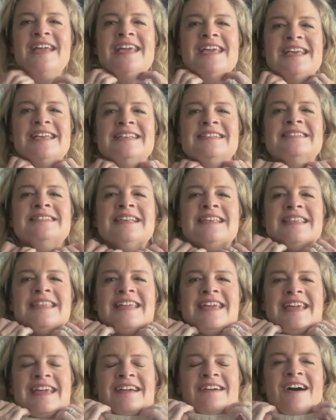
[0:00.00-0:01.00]
is
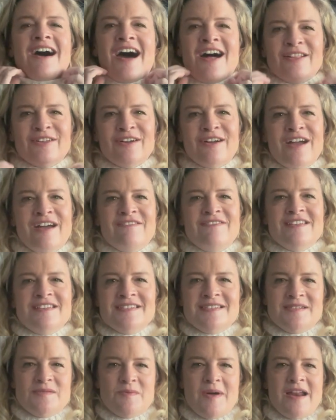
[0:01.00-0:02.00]
the collar of
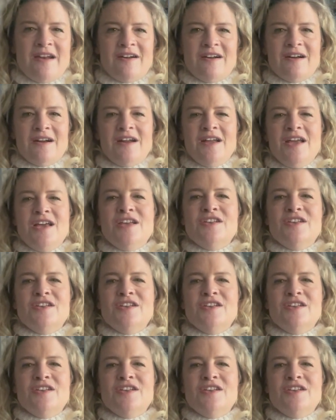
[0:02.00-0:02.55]
this sweater.